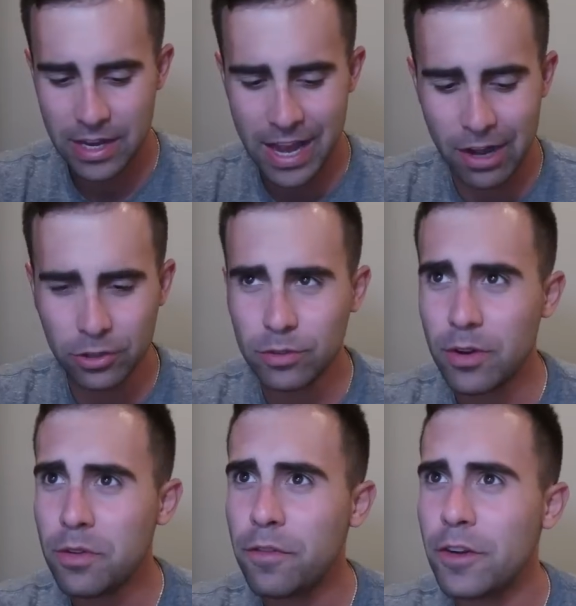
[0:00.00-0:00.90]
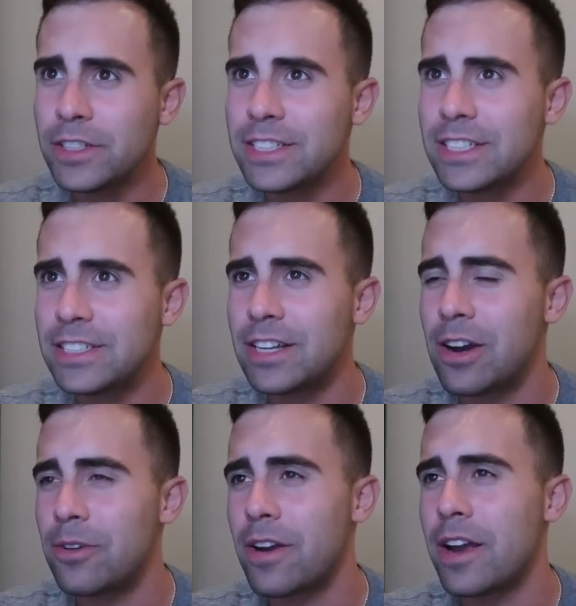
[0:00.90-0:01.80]
Calderon for assists?
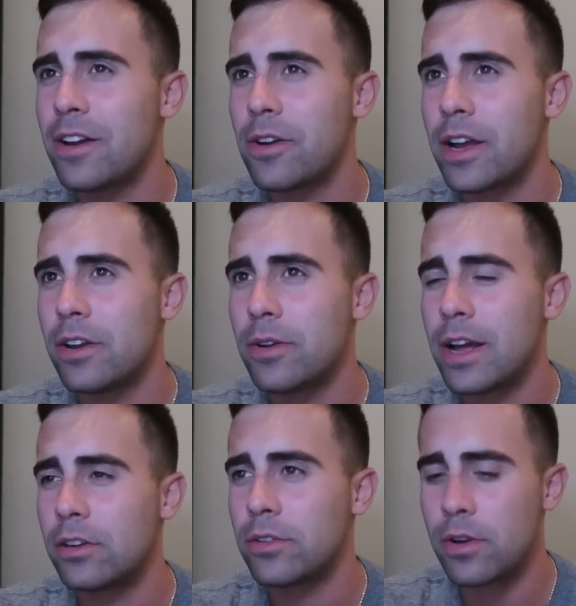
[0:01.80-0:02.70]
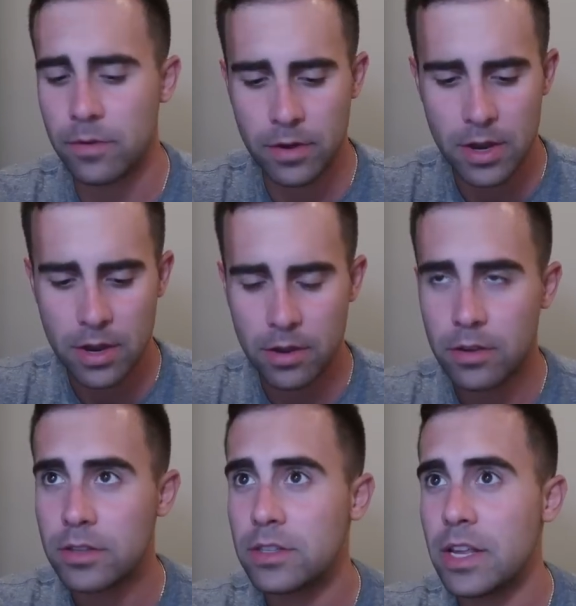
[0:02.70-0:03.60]
No, right? Okay, no Calderon.
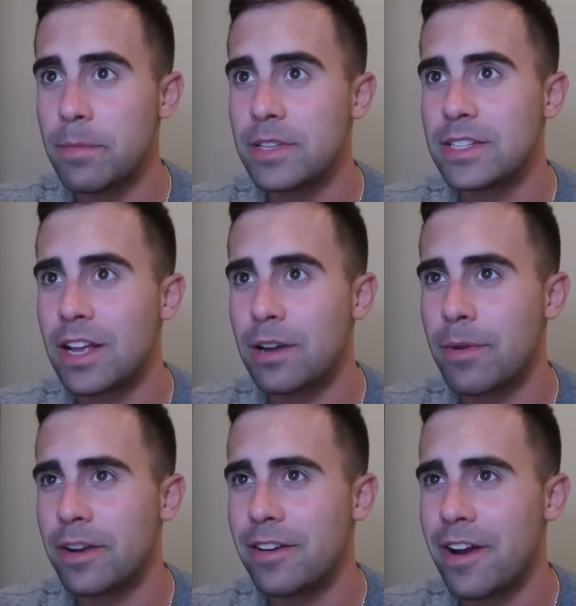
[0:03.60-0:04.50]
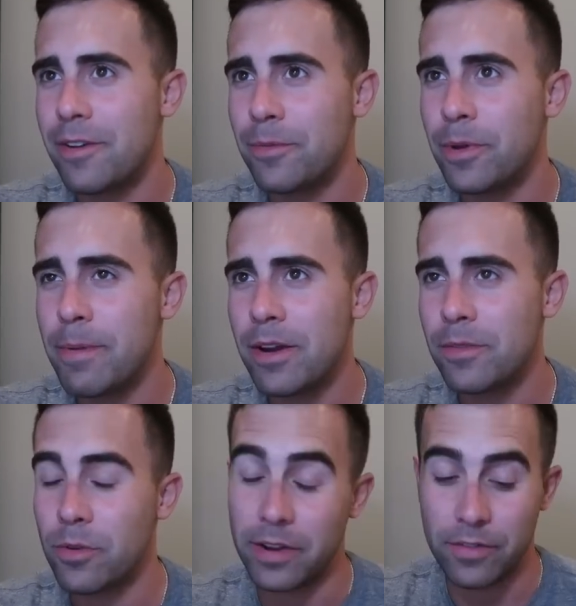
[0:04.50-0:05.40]
Damon Stoudamire now. What
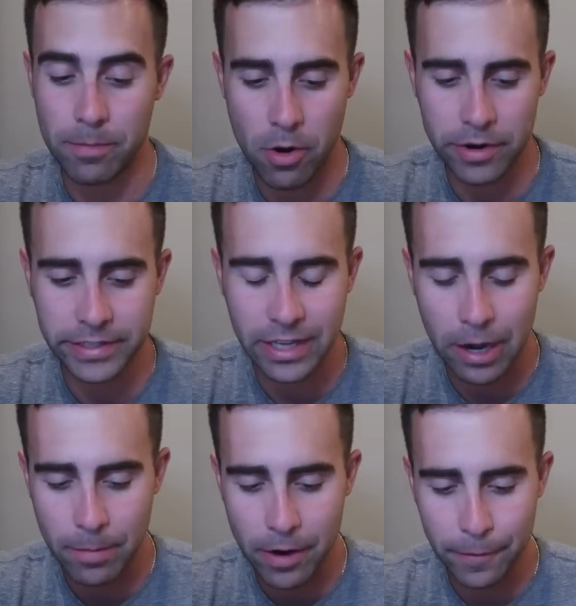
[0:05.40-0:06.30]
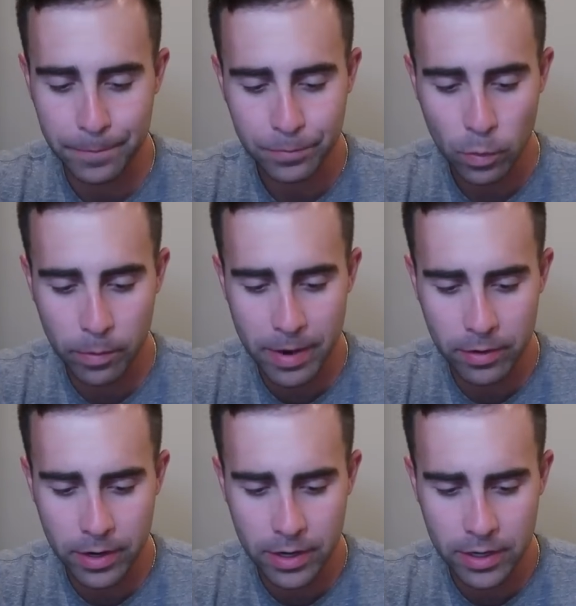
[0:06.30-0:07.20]
about, or even Amar'e Stoudemire? What
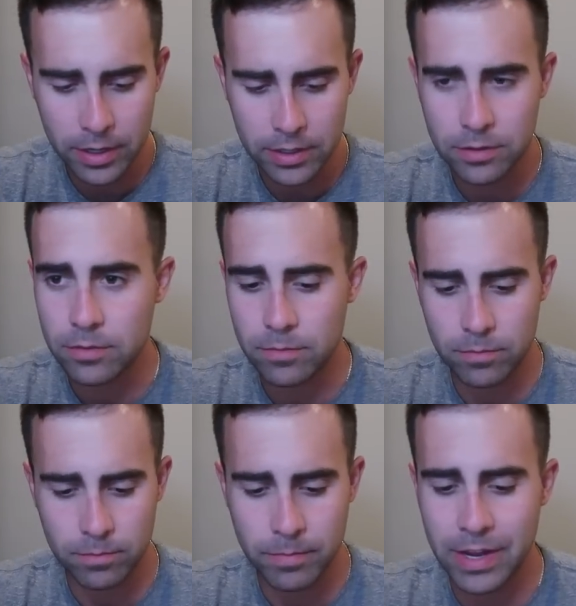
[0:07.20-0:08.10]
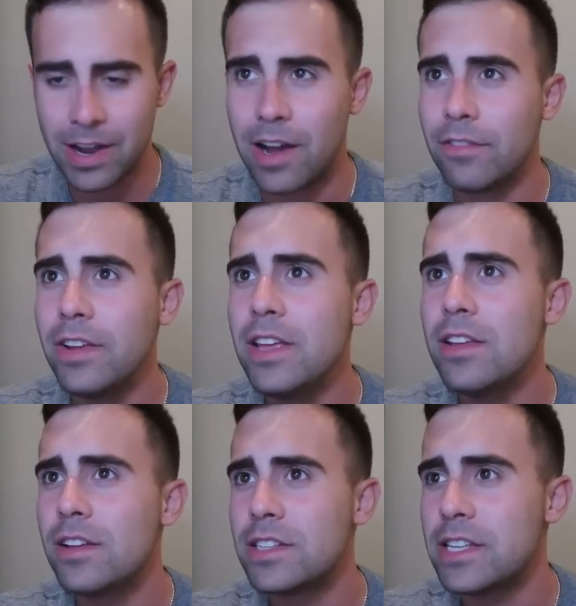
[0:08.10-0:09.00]
about, uh, Mike Conley?
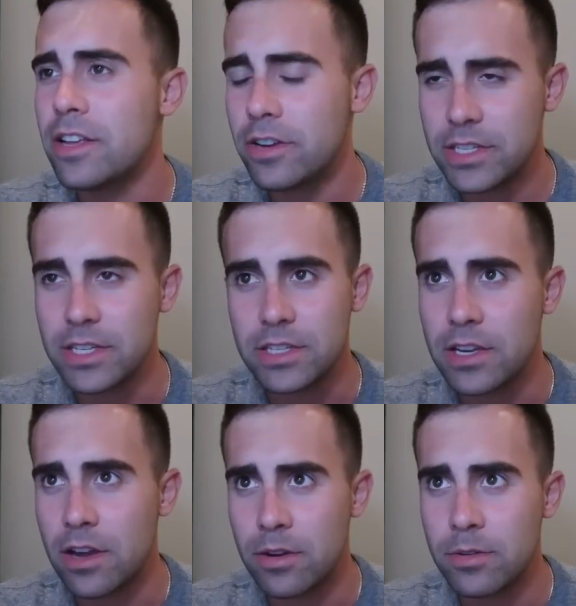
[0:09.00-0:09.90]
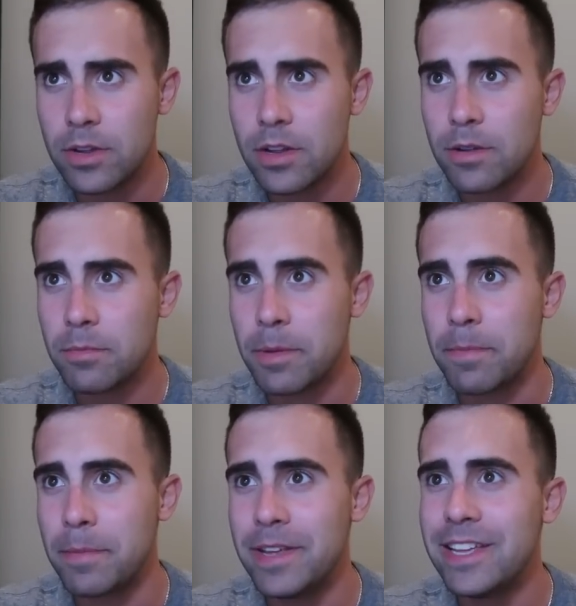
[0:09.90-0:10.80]
Is he there an says No.
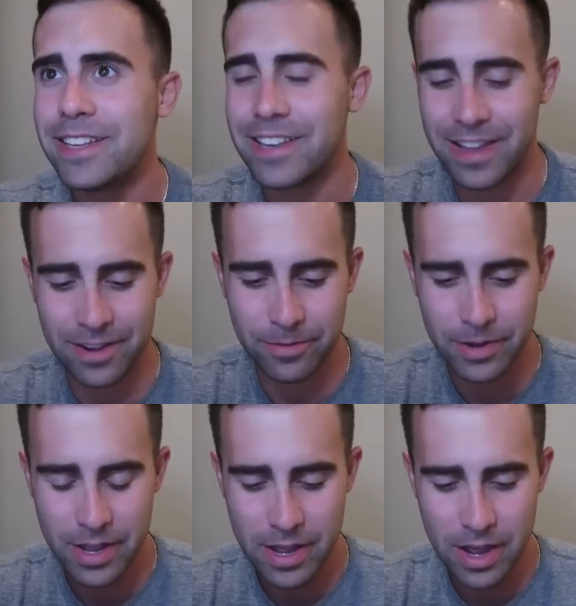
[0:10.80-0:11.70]
Mike Bibby? No.